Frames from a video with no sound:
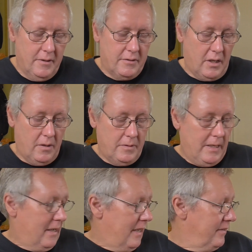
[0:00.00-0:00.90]
So
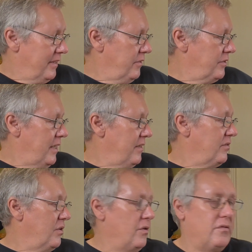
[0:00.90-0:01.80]
yeah, and they do say it'll
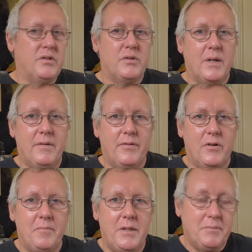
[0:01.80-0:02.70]
do
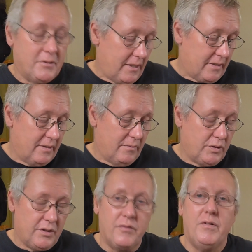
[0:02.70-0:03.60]
125 meters per second,
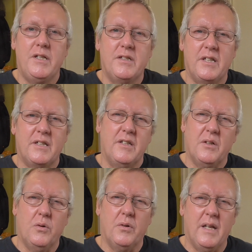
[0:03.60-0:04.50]
which is 360
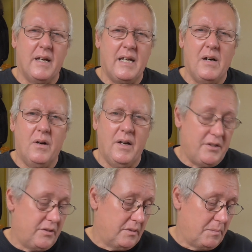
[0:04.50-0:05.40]
according to their
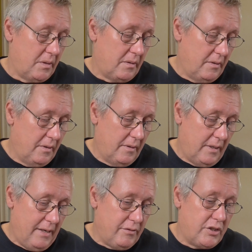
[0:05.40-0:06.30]
calculations. But
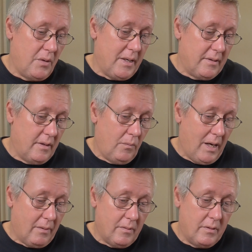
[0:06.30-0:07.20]
it was doing
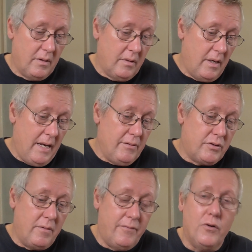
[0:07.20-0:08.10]

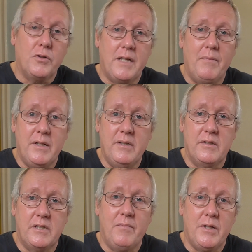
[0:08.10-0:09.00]

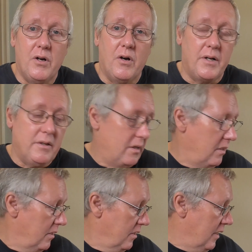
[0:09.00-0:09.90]
479,
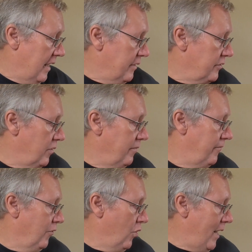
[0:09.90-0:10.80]
and it was doing
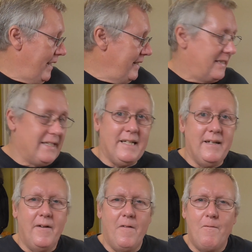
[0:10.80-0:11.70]
480,
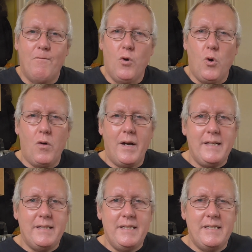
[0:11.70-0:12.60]

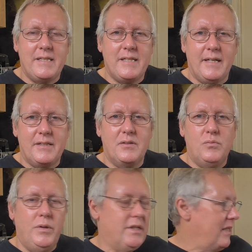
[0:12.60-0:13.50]
486
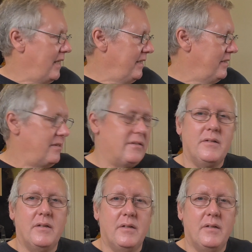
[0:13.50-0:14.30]
with the Daisies.